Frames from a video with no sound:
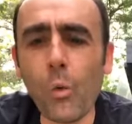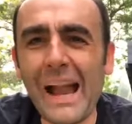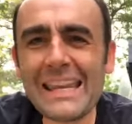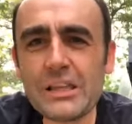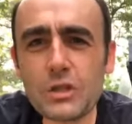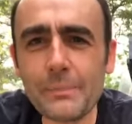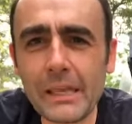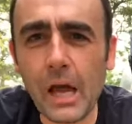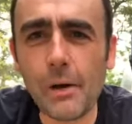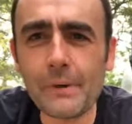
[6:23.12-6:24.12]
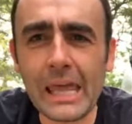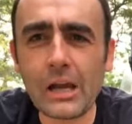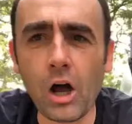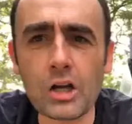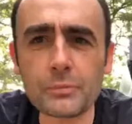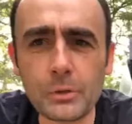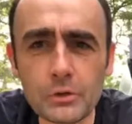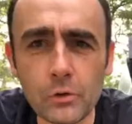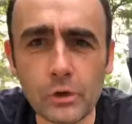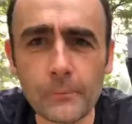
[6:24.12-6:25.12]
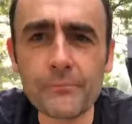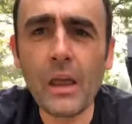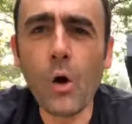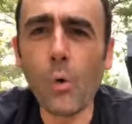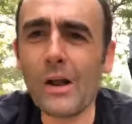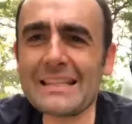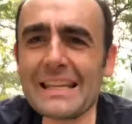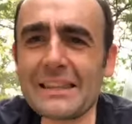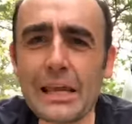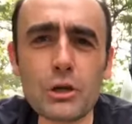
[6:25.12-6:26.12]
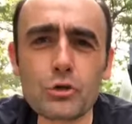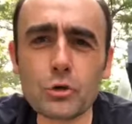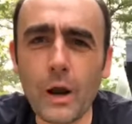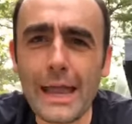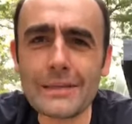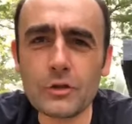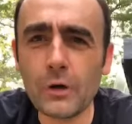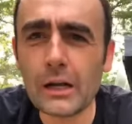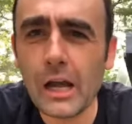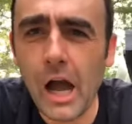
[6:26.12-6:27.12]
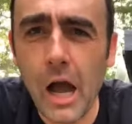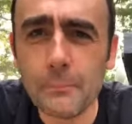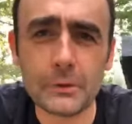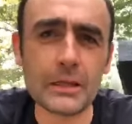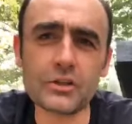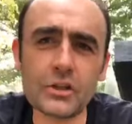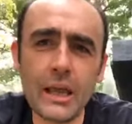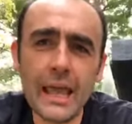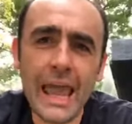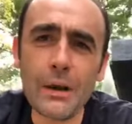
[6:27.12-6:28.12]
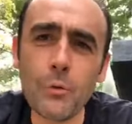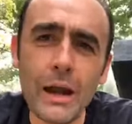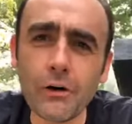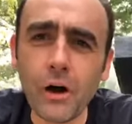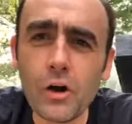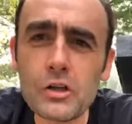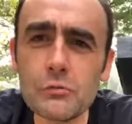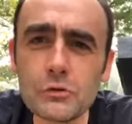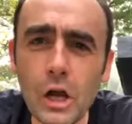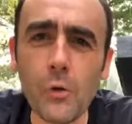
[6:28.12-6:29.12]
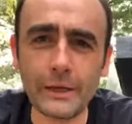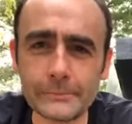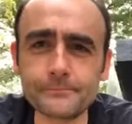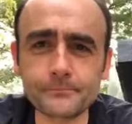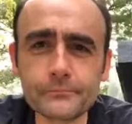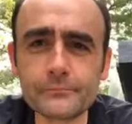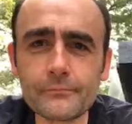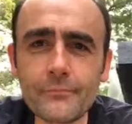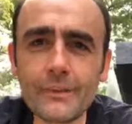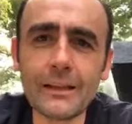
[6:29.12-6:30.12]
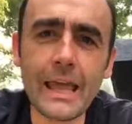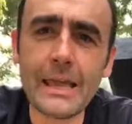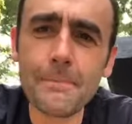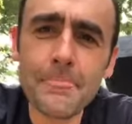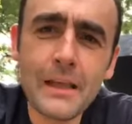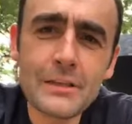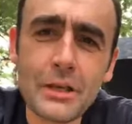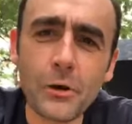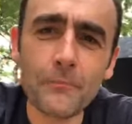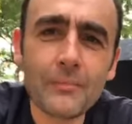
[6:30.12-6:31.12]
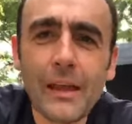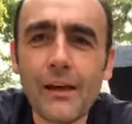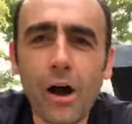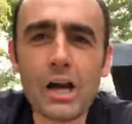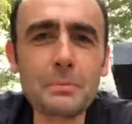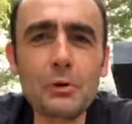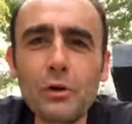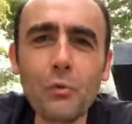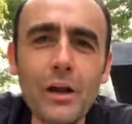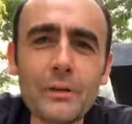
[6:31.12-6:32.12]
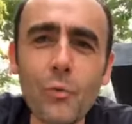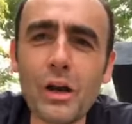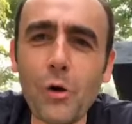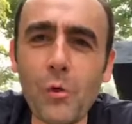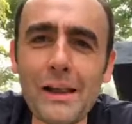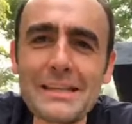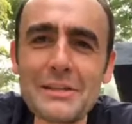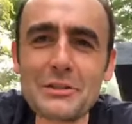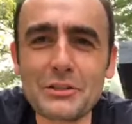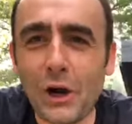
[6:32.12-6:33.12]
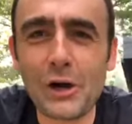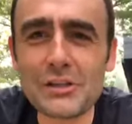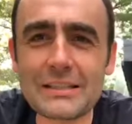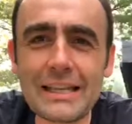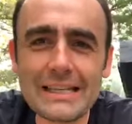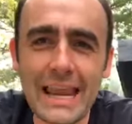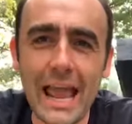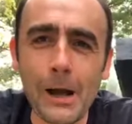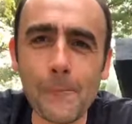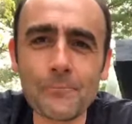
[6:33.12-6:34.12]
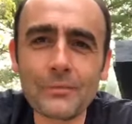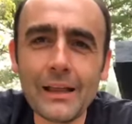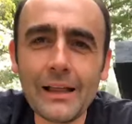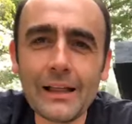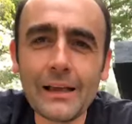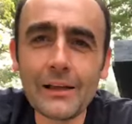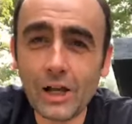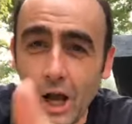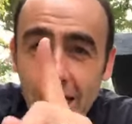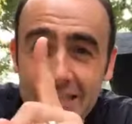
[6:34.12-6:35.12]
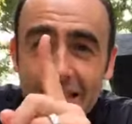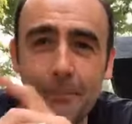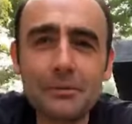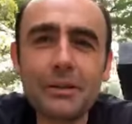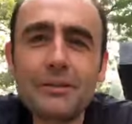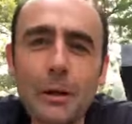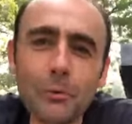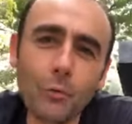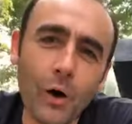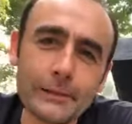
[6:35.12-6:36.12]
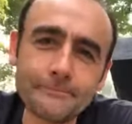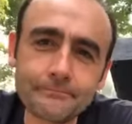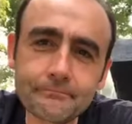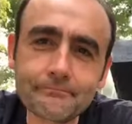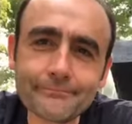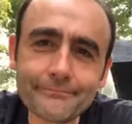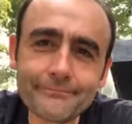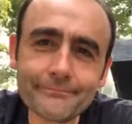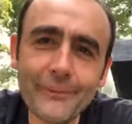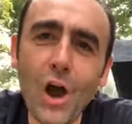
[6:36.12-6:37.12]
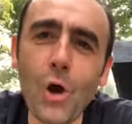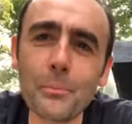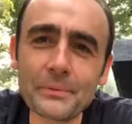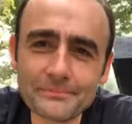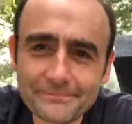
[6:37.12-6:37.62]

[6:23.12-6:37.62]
Why did you become an entrepreneur? What is it that you're trying to accomplish and where are you going? Okay, so Entrepreneur 101 starts now. Concept number one hope.